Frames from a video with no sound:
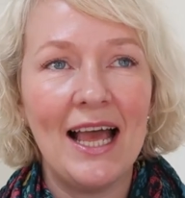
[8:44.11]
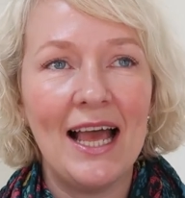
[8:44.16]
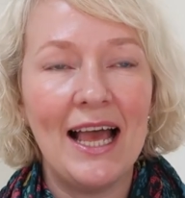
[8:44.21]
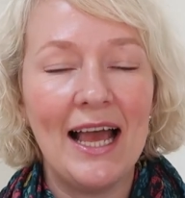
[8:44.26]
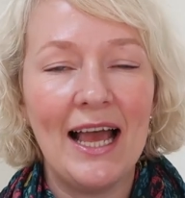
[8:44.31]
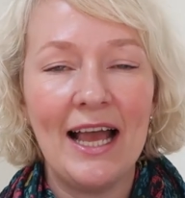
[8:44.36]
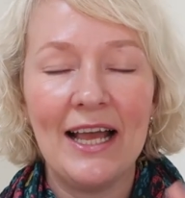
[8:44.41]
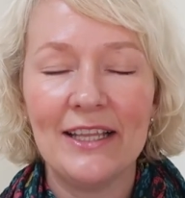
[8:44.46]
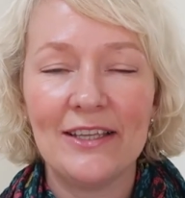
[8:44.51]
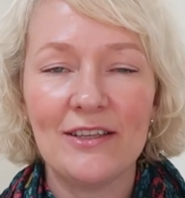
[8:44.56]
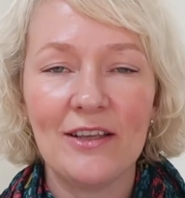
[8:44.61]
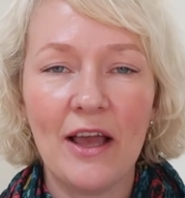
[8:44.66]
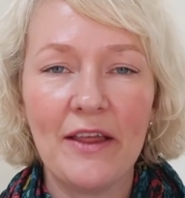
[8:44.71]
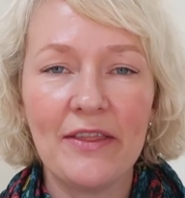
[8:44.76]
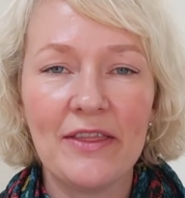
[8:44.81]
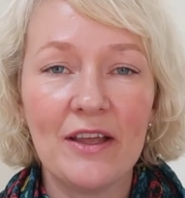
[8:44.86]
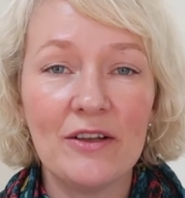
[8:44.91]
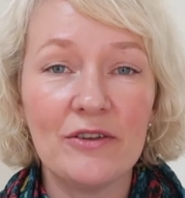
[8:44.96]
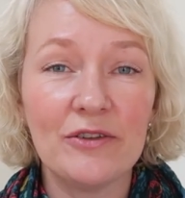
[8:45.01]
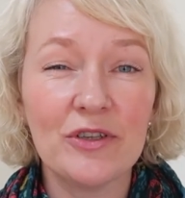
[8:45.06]
Uh,
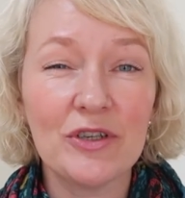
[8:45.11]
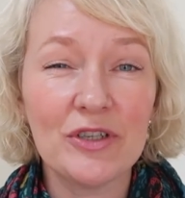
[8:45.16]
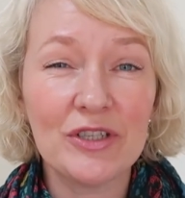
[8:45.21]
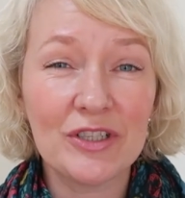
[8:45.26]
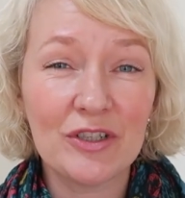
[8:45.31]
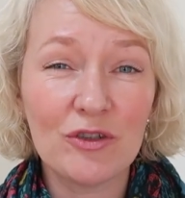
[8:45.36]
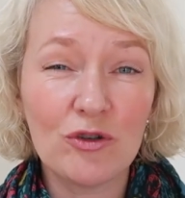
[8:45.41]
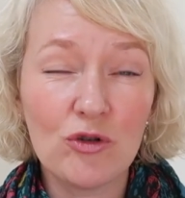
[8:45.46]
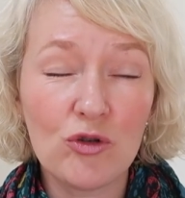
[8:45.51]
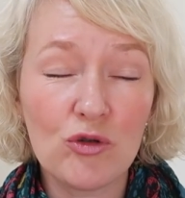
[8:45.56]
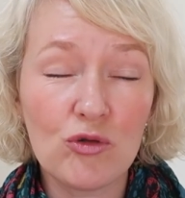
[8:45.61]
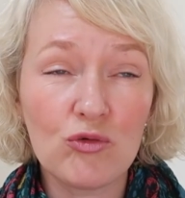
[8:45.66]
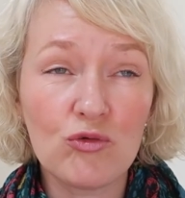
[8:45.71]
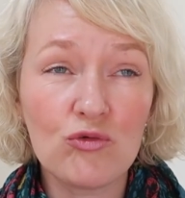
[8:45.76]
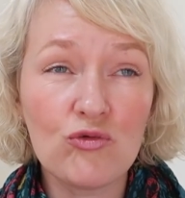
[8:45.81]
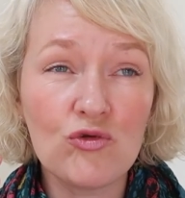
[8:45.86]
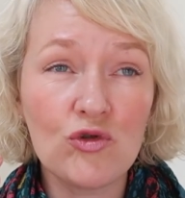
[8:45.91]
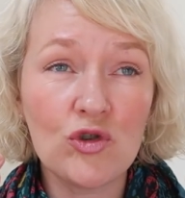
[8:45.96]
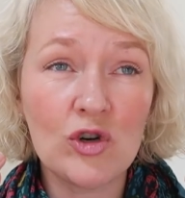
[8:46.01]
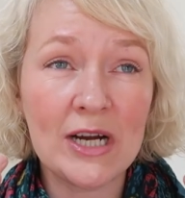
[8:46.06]
they're just
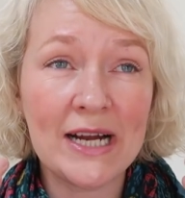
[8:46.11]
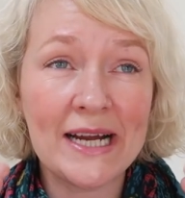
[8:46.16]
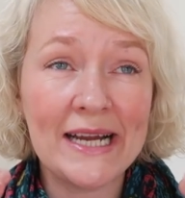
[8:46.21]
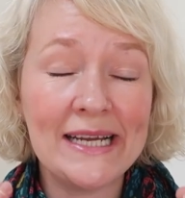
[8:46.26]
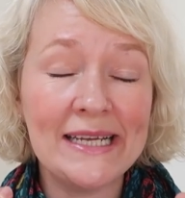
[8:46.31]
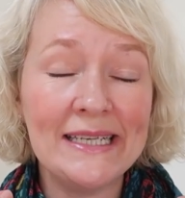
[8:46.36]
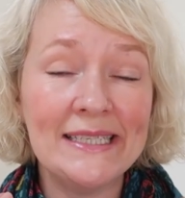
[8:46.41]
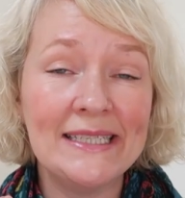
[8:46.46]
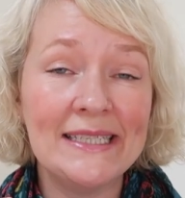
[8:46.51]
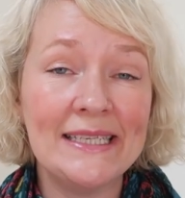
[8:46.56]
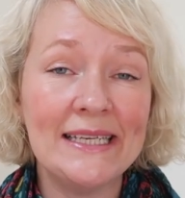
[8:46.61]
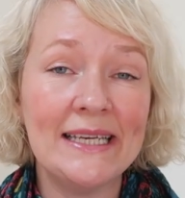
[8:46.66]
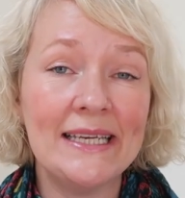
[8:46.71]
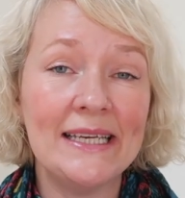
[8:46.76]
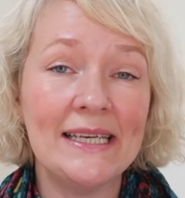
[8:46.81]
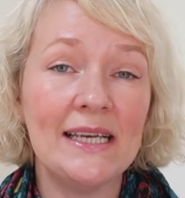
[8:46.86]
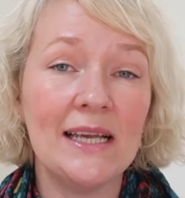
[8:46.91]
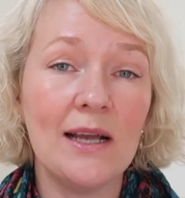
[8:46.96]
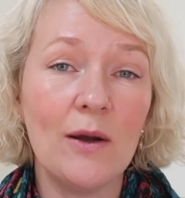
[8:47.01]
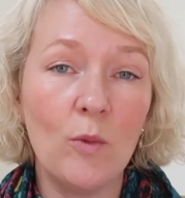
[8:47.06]

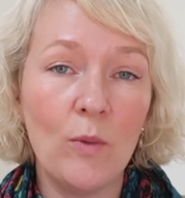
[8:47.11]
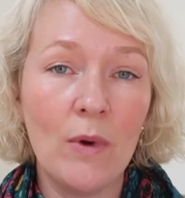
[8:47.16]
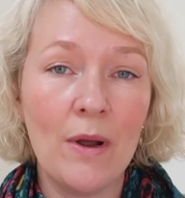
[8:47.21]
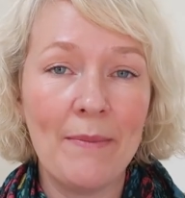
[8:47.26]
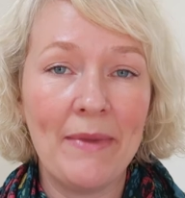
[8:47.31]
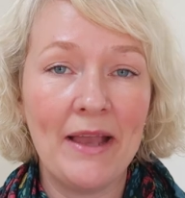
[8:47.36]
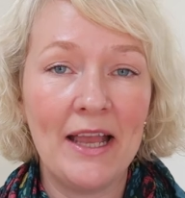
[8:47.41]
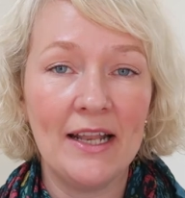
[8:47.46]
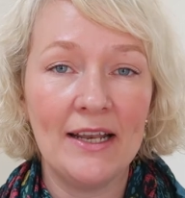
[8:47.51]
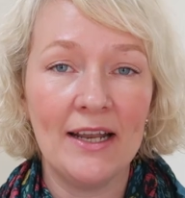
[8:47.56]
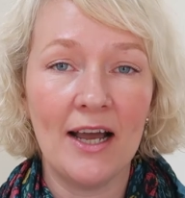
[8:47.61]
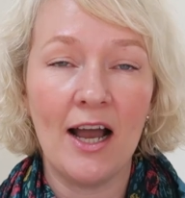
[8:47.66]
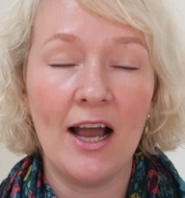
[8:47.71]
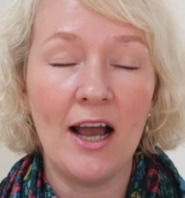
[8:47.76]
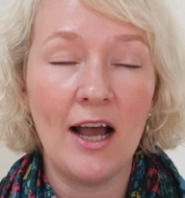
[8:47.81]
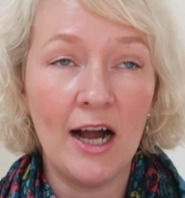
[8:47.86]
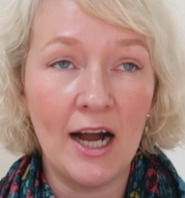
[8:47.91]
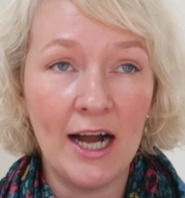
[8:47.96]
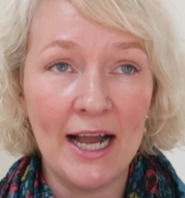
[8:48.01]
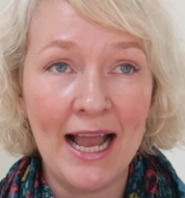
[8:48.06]
crazy women.
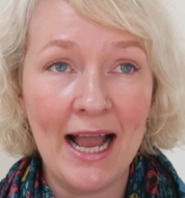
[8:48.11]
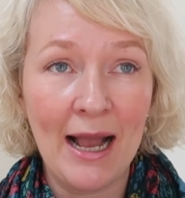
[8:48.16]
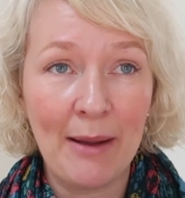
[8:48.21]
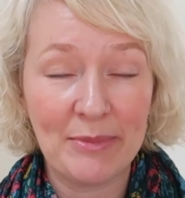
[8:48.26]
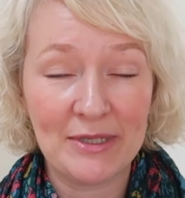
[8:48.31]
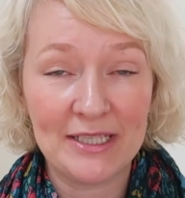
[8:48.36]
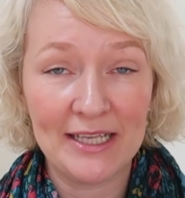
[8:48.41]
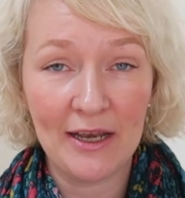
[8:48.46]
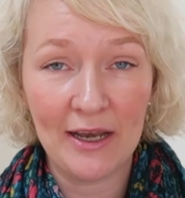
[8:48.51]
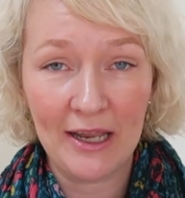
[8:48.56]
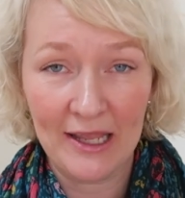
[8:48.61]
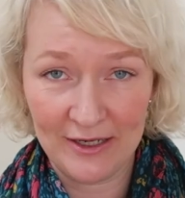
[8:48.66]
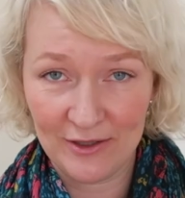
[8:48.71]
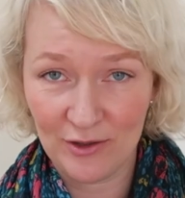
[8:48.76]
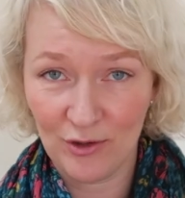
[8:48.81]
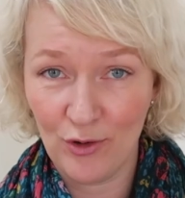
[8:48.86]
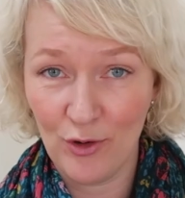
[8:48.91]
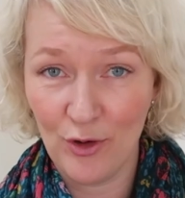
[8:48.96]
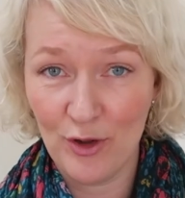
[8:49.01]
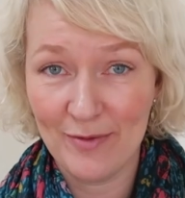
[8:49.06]
I absolutely
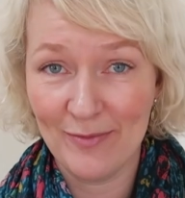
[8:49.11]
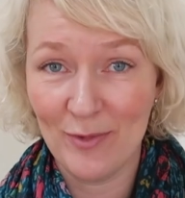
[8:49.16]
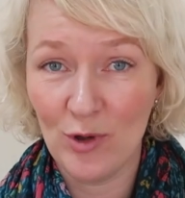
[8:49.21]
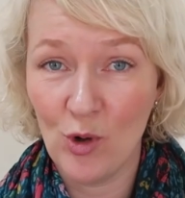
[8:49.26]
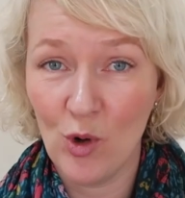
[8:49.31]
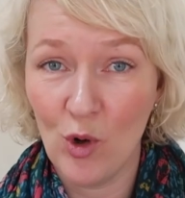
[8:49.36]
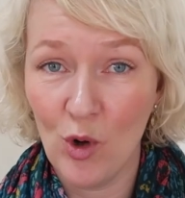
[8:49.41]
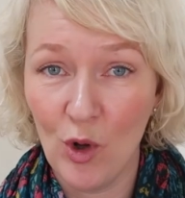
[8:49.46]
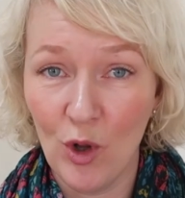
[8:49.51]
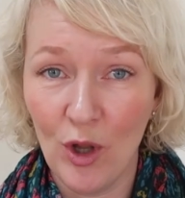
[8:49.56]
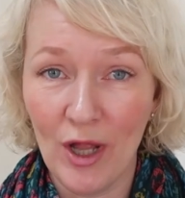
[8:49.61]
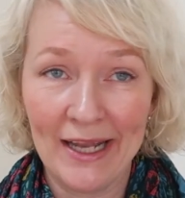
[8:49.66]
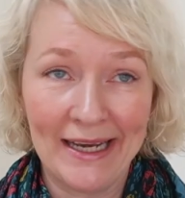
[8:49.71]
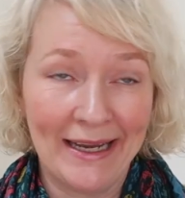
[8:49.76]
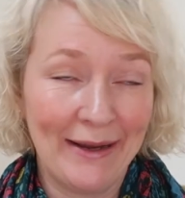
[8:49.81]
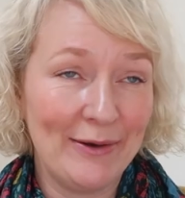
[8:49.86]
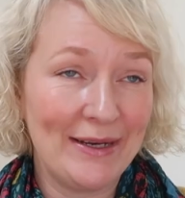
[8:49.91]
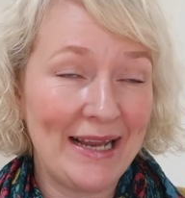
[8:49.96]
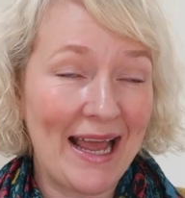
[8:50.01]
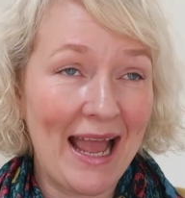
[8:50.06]
adore them all
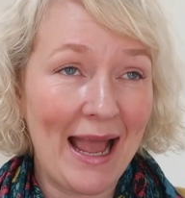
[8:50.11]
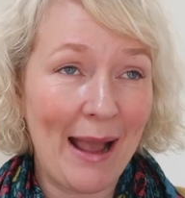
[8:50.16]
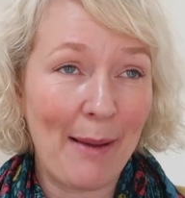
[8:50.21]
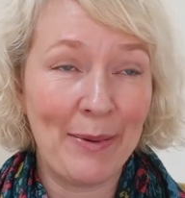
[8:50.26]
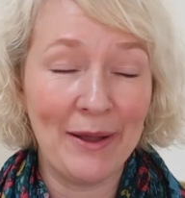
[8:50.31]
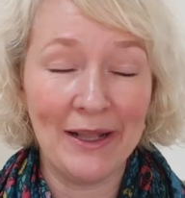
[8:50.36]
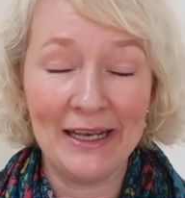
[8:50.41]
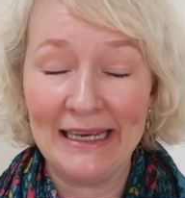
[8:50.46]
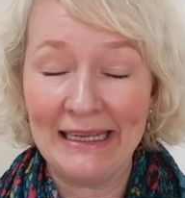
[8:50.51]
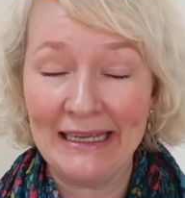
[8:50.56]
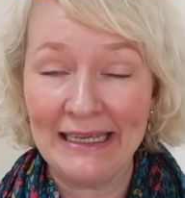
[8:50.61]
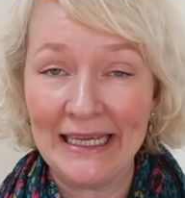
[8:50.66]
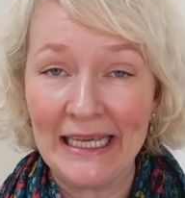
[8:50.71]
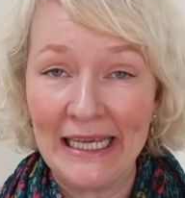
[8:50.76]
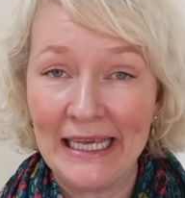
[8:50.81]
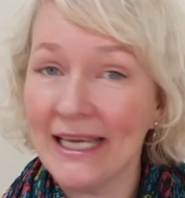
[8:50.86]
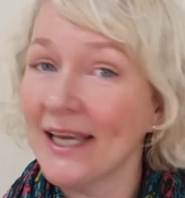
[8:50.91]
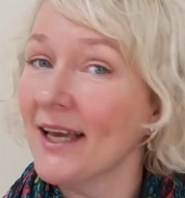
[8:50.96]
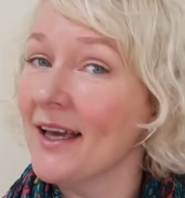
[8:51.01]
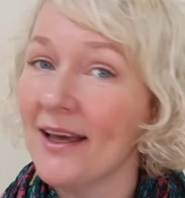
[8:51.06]
and I would
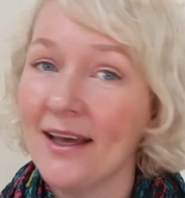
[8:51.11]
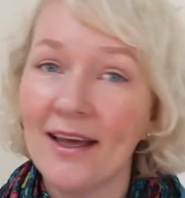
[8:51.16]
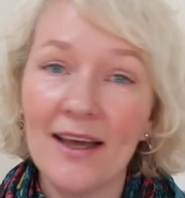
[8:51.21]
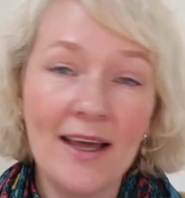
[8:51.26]
happily